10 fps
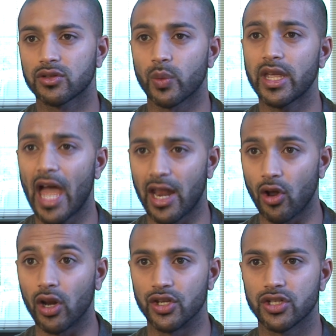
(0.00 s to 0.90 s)
So we had
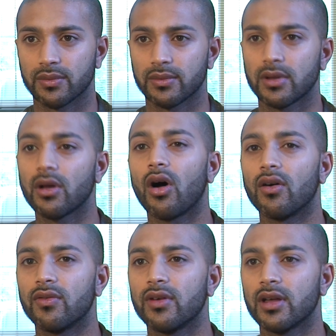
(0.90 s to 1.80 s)
knowledge
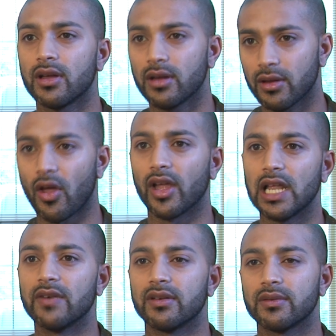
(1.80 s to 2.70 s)
of
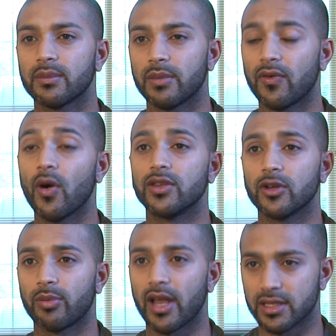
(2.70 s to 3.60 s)
9/11 before it
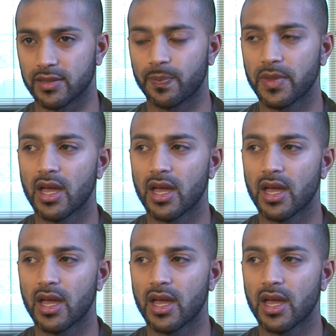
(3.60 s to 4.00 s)
took place.